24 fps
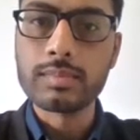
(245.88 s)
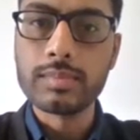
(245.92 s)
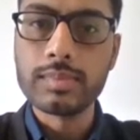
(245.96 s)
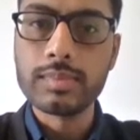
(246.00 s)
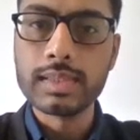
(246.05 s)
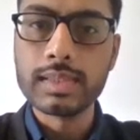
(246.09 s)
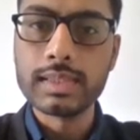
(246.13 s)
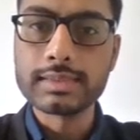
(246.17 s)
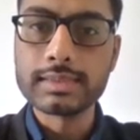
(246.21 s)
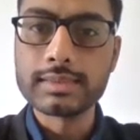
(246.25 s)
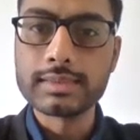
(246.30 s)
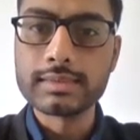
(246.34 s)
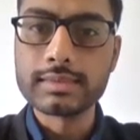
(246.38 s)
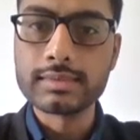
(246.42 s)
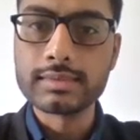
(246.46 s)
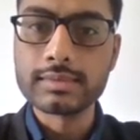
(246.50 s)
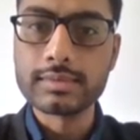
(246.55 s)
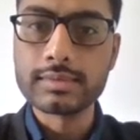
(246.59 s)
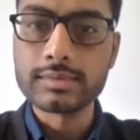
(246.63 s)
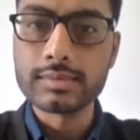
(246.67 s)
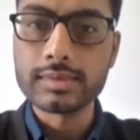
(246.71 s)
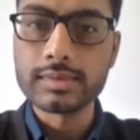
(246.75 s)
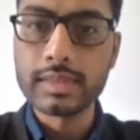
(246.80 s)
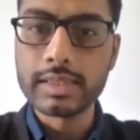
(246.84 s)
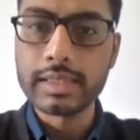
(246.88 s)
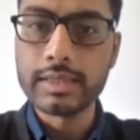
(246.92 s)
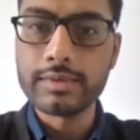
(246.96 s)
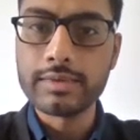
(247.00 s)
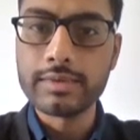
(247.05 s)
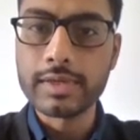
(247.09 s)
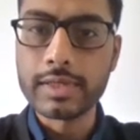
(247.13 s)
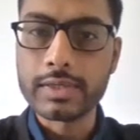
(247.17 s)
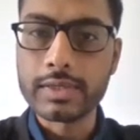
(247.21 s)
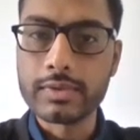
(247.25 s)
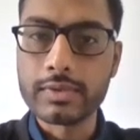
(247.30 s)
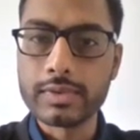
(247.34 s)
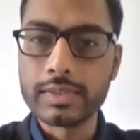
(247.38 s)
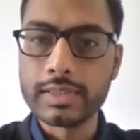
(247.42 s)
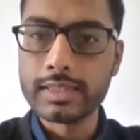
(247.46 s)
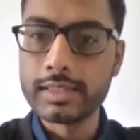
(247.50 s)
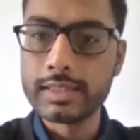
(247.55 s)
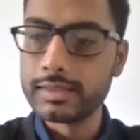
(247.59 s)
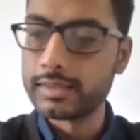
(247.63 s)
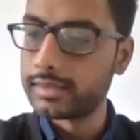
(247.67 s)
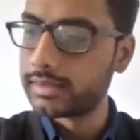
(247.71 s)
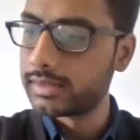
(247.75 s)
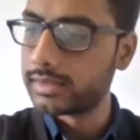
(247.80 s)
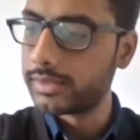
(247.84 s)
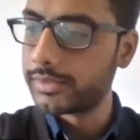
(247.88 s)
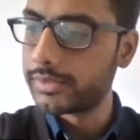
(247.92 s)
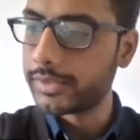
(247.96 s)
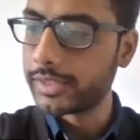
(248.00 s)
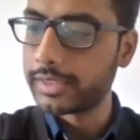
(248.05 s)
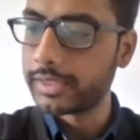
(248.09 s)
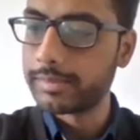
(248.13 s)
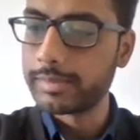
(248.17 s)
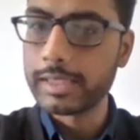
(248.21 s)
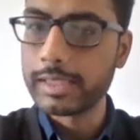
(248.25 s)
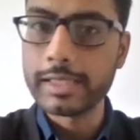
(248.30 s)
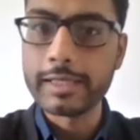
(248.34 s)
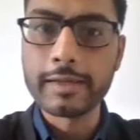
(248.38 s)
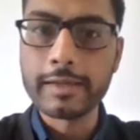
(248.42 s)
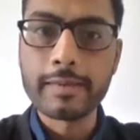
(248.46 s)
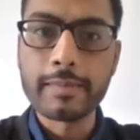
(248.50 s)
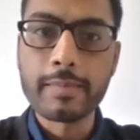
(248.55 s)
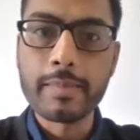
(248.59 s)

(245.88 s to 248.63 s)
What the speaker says: plus n factorial divided by